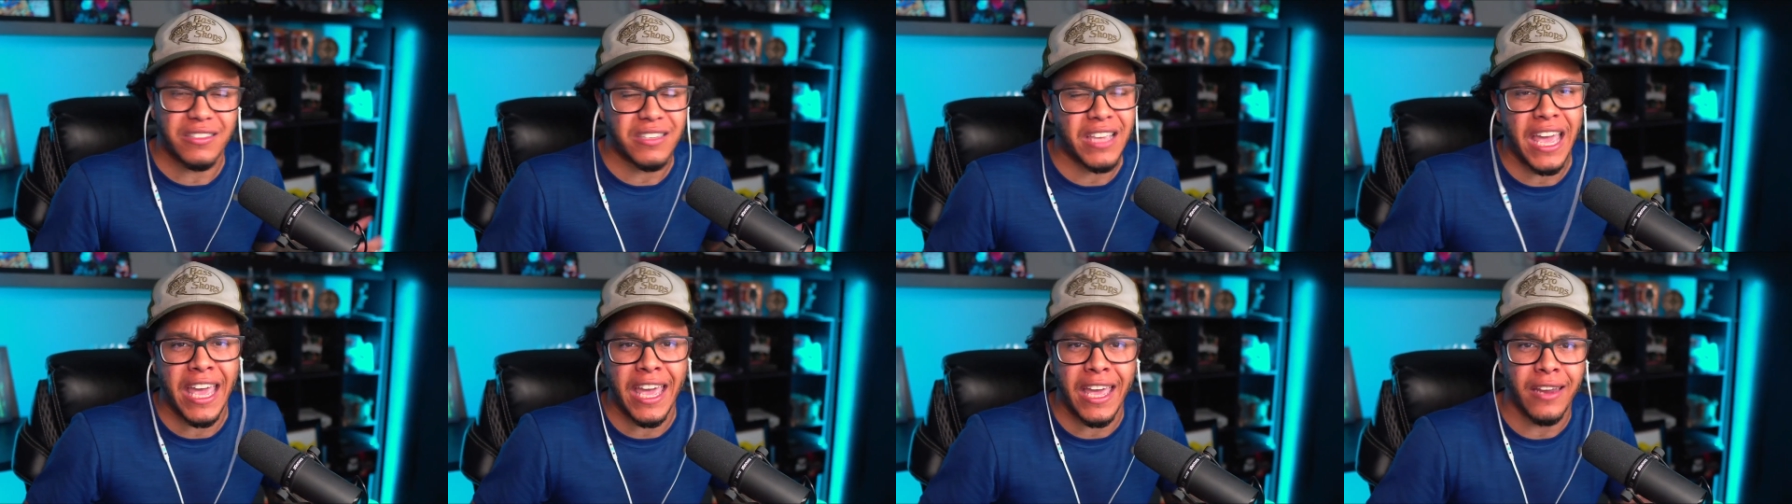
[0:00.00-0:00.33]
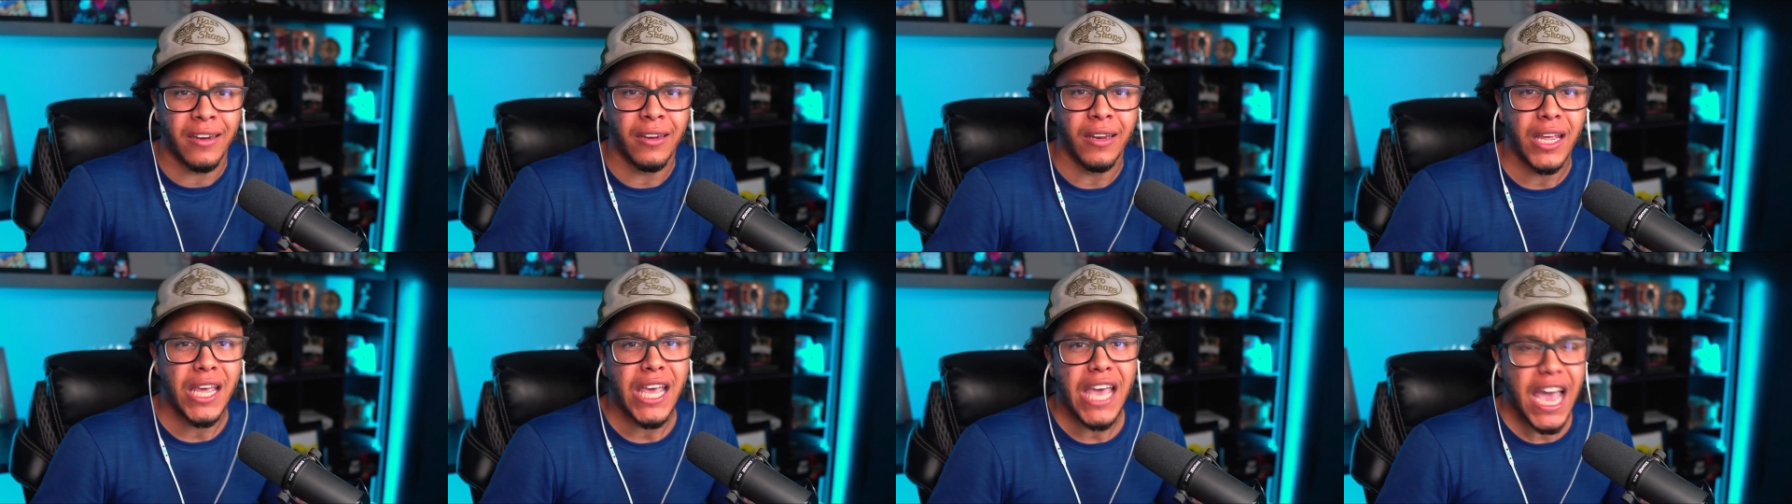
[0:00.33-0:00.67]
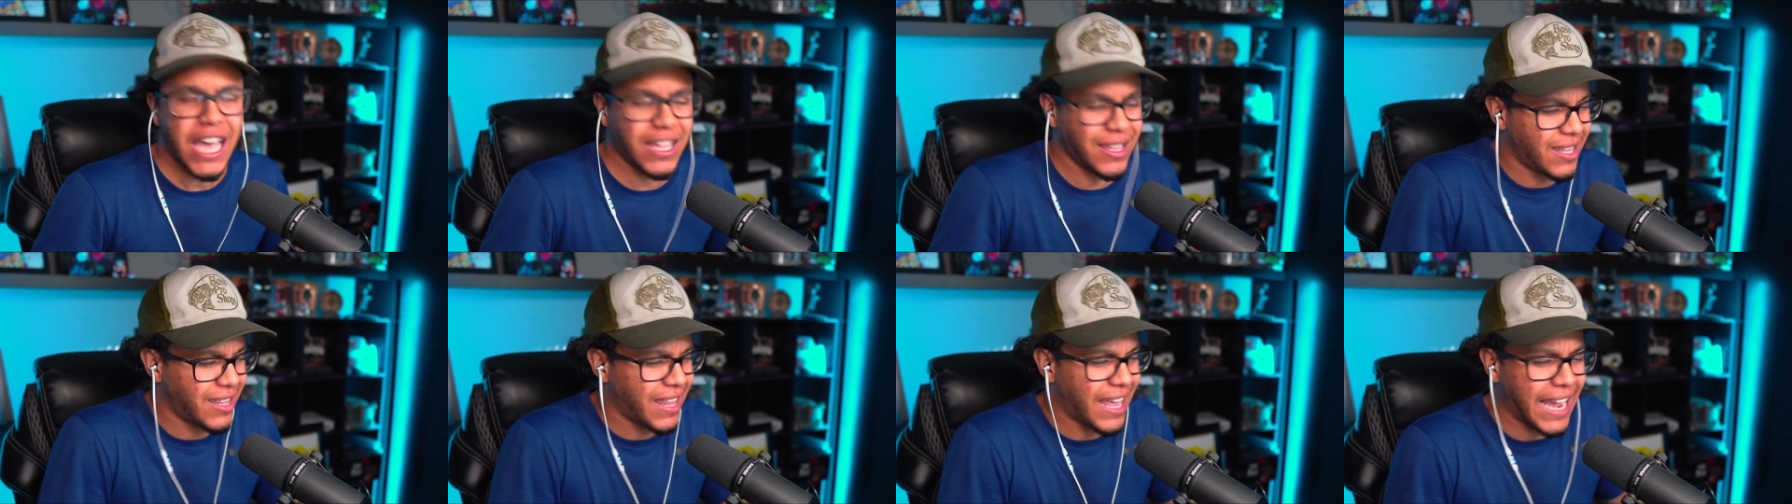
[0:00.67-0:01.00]
sand.
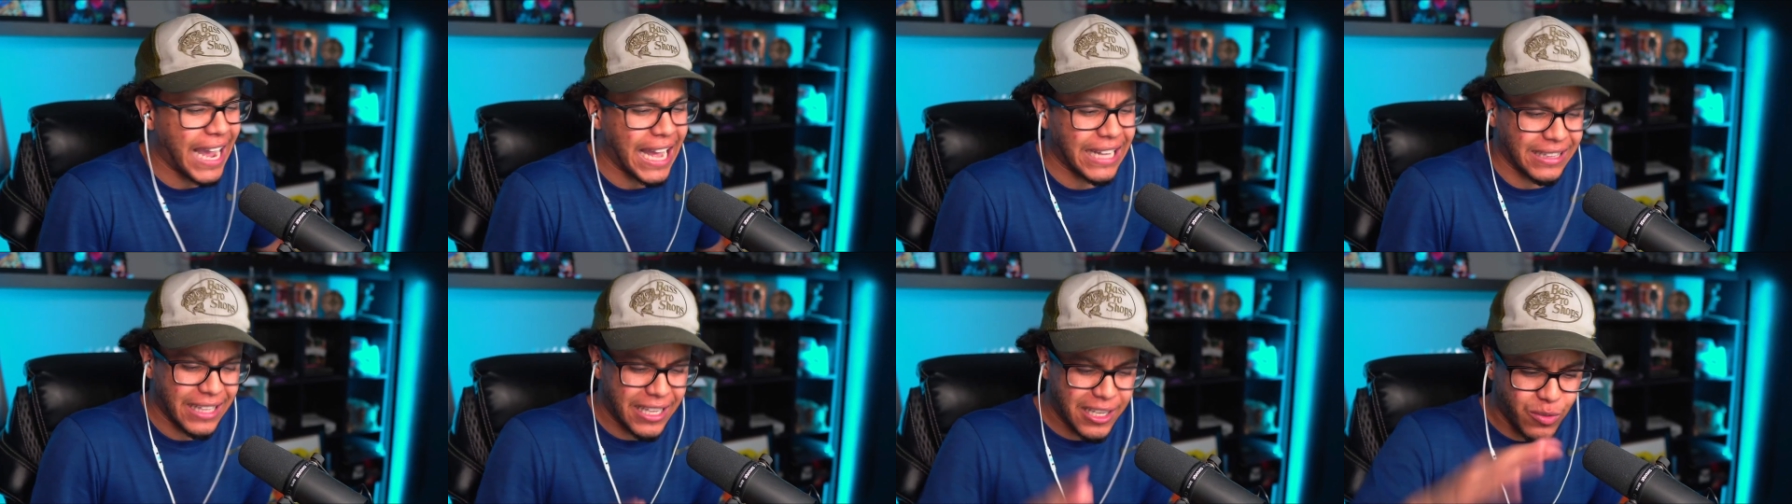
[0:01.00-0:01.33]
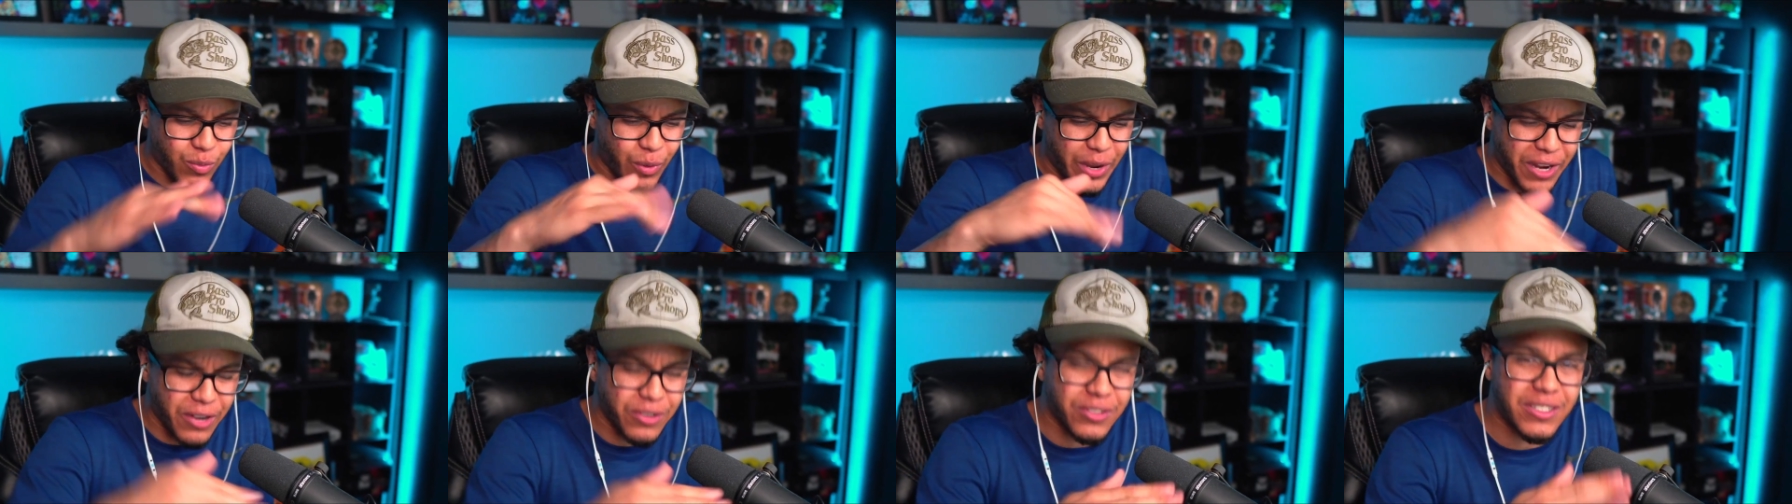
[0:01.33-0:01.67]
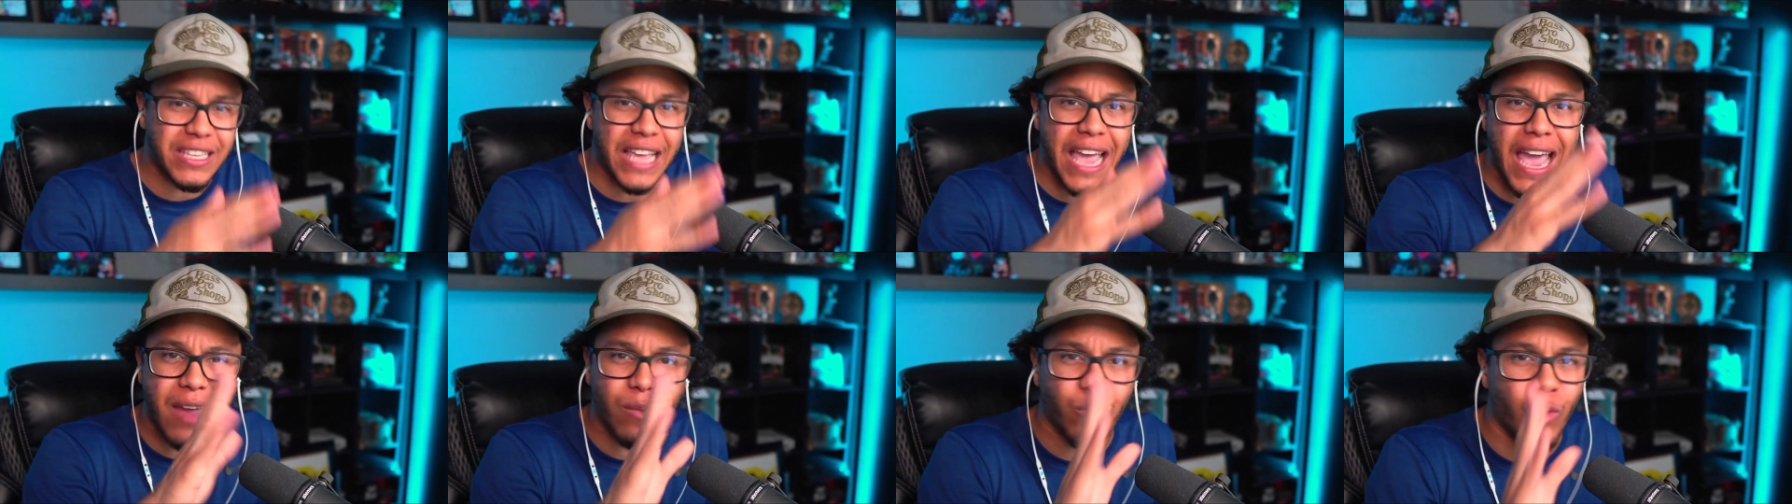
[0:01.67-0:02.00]
And then they got these weird
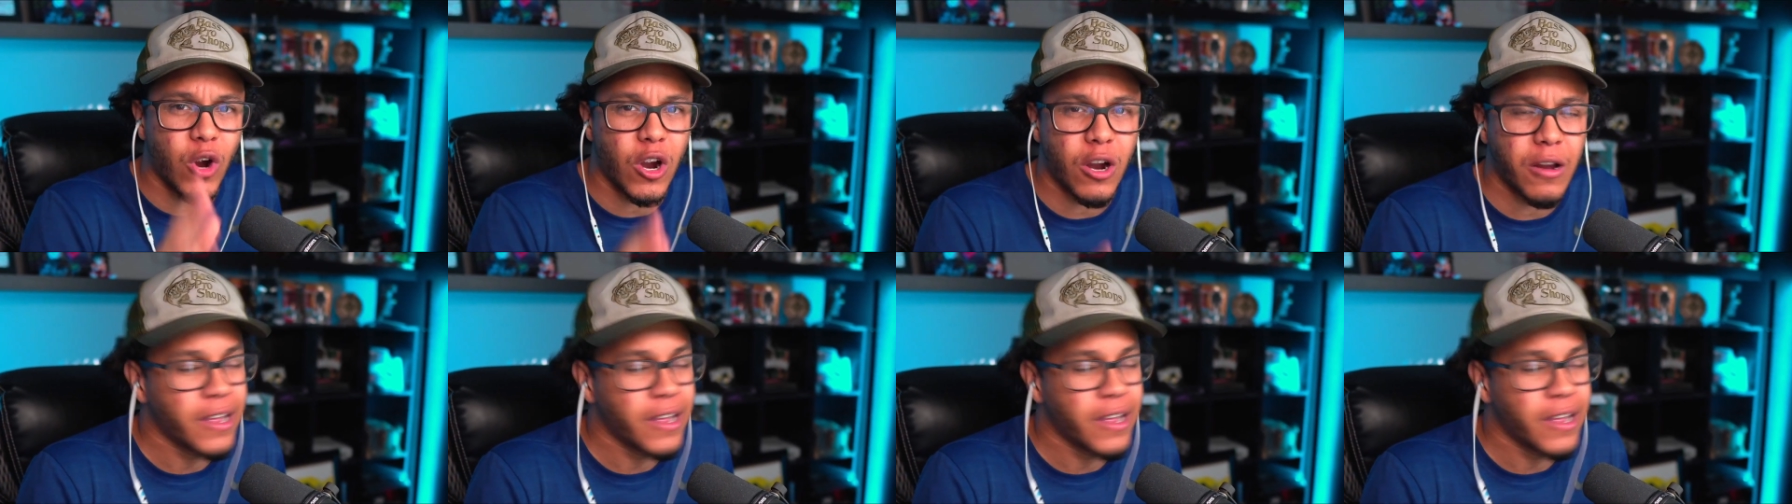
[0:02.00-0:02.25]
sandworm.